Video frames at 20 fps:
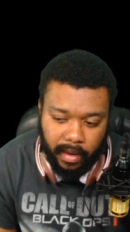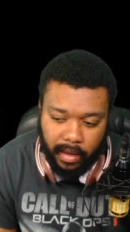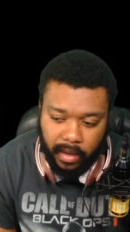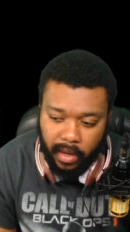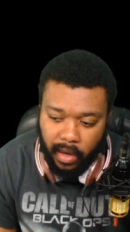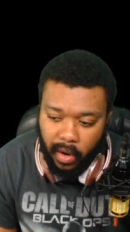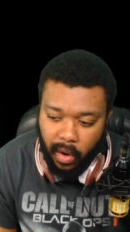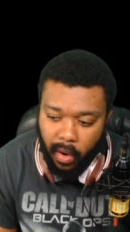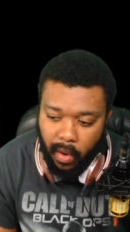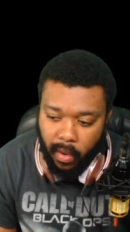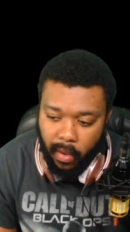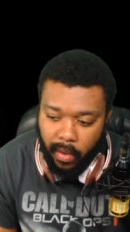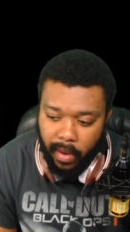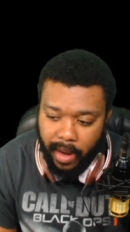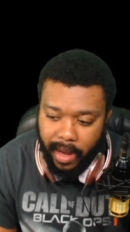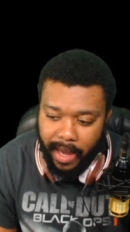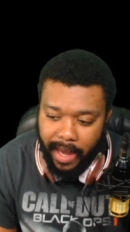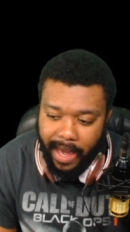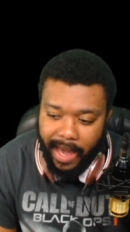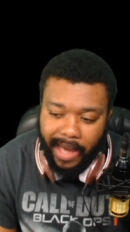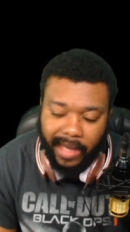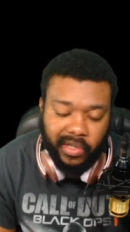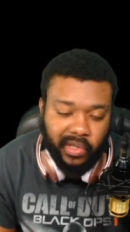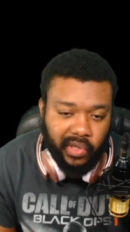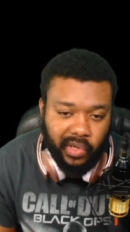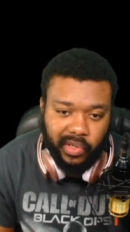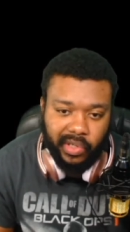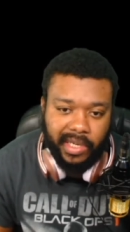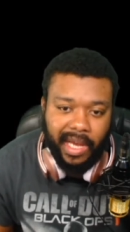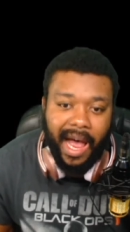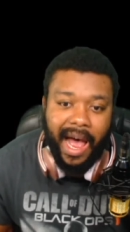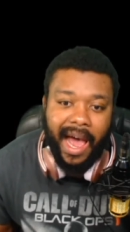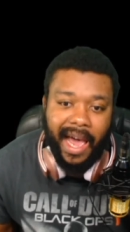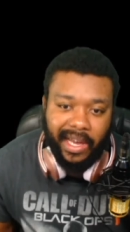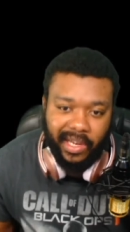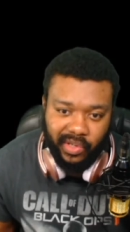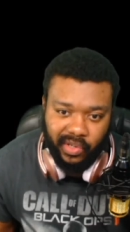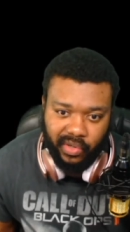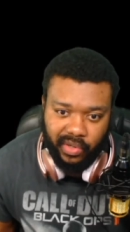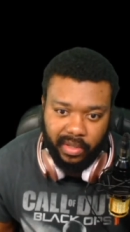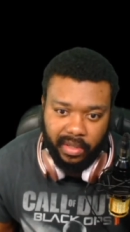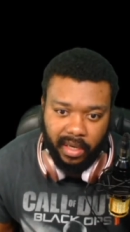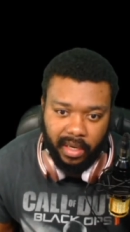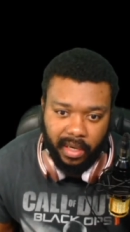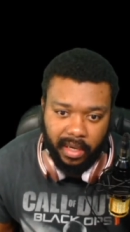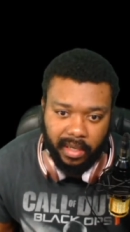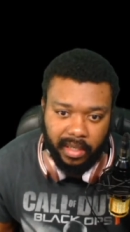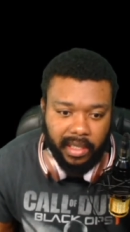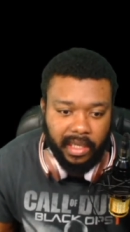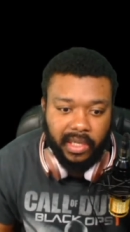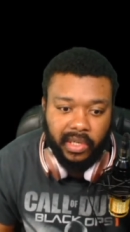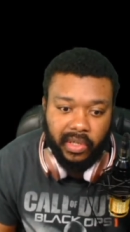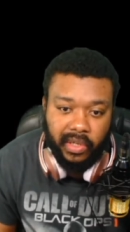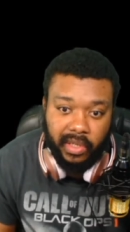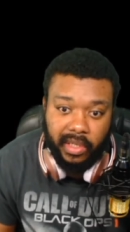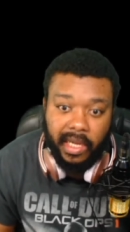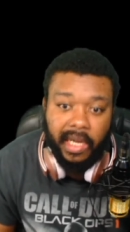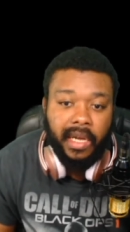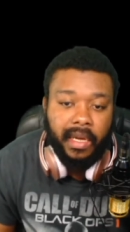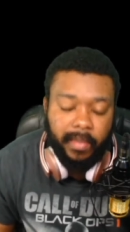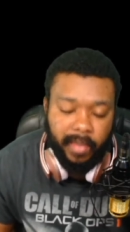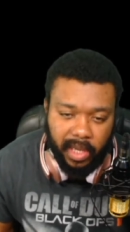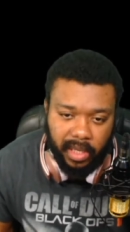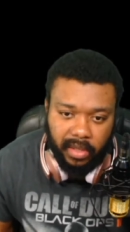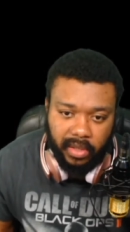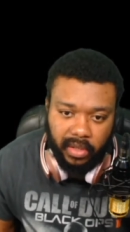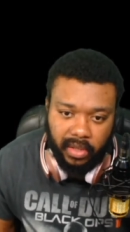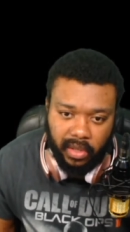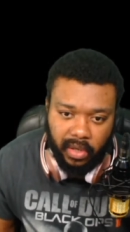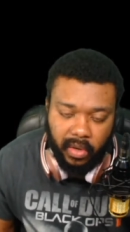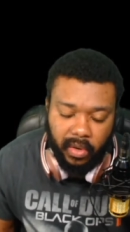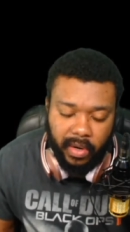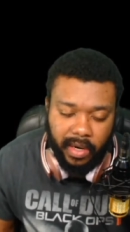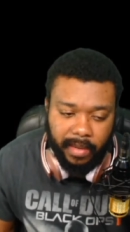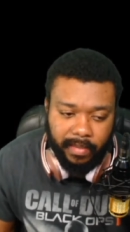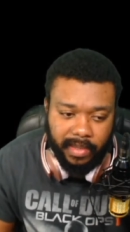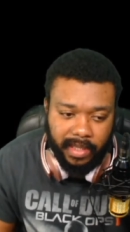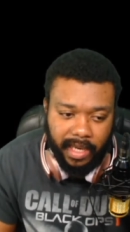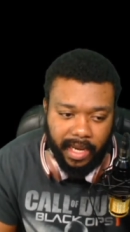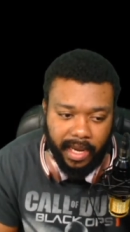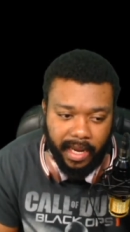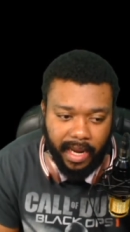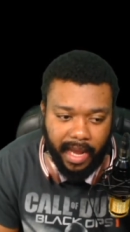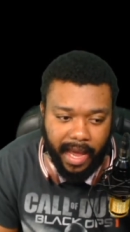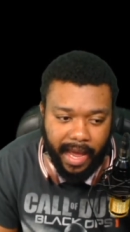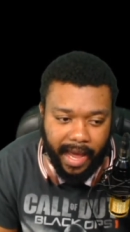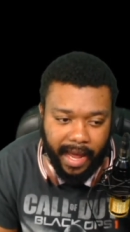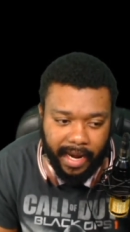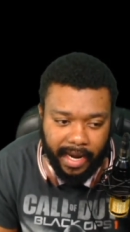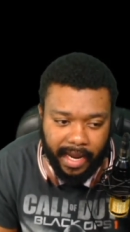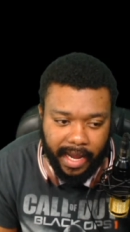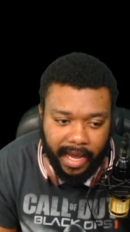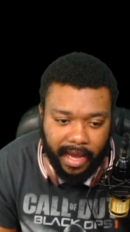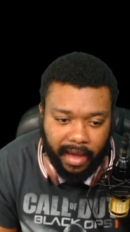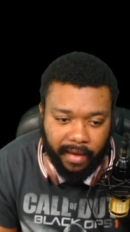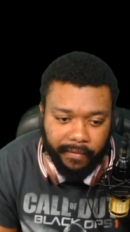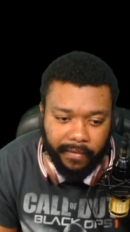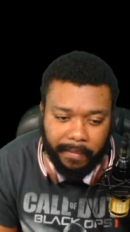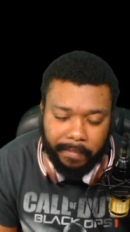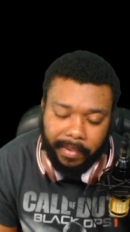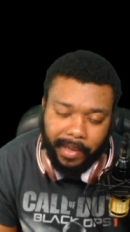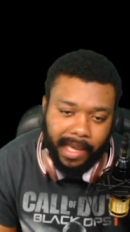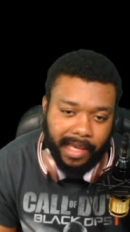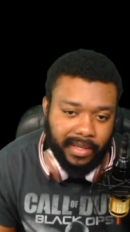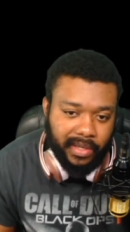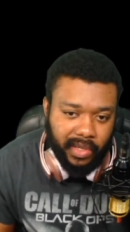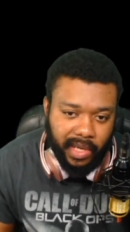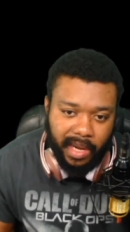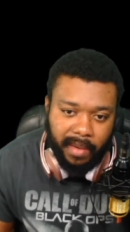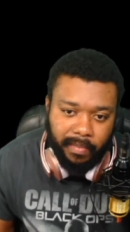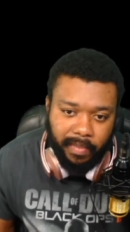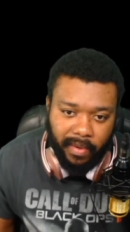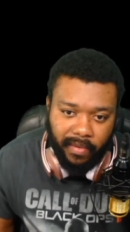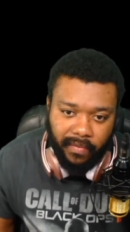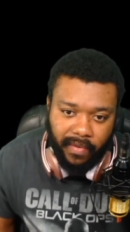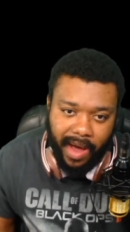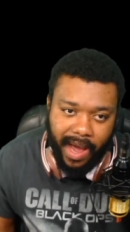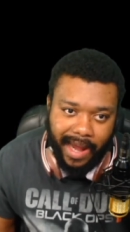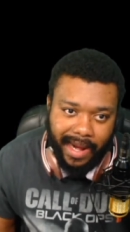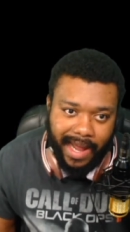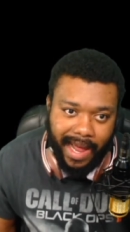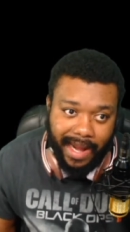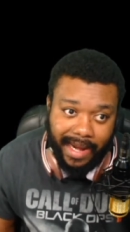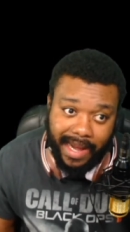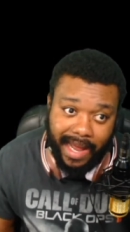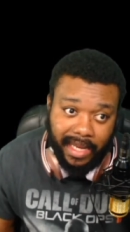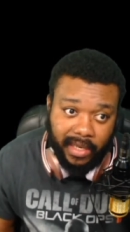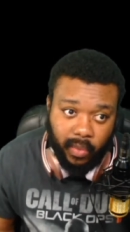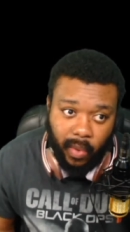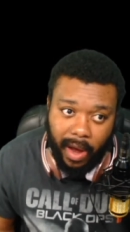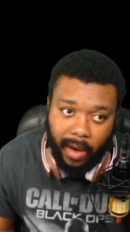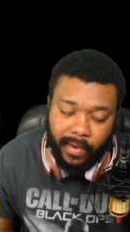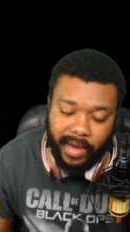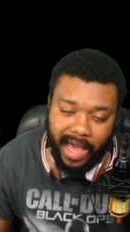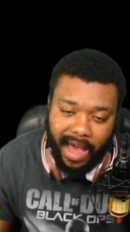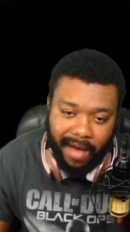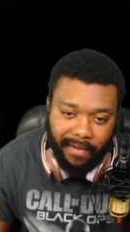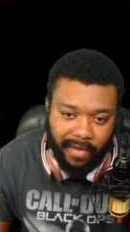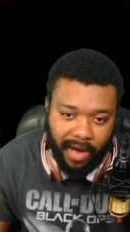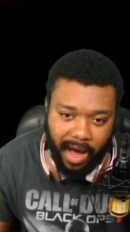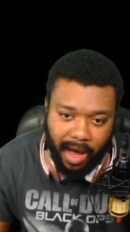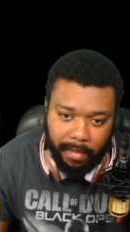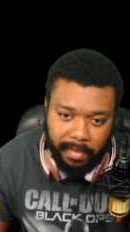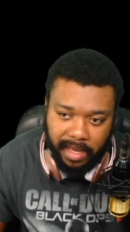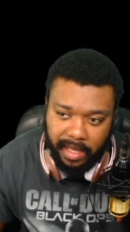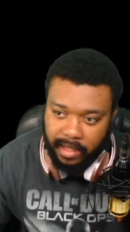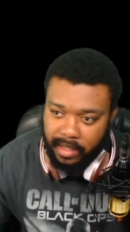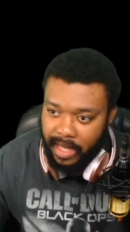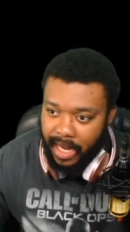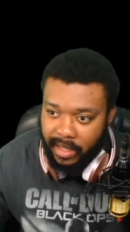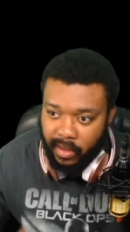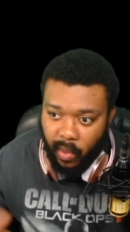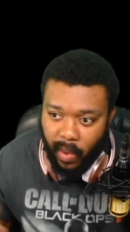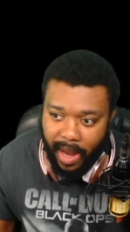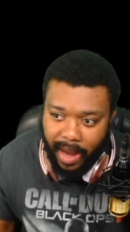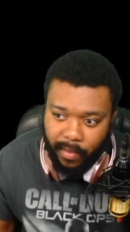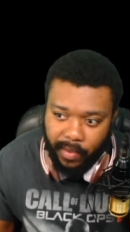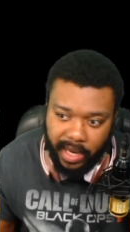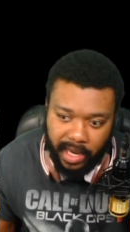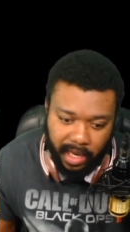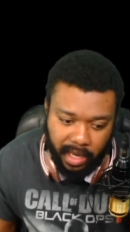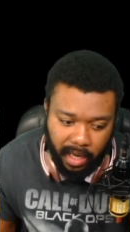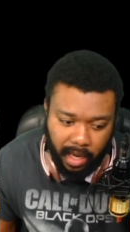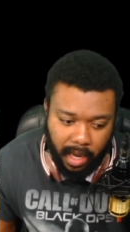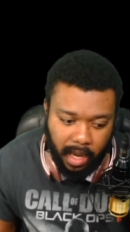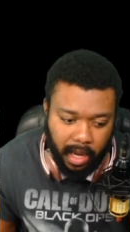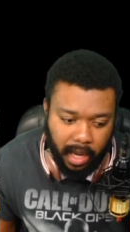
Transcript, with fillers: you know, exercise these demons, you know what I'm saying? And if a place can provide that, that's why we have hobbies, that's why we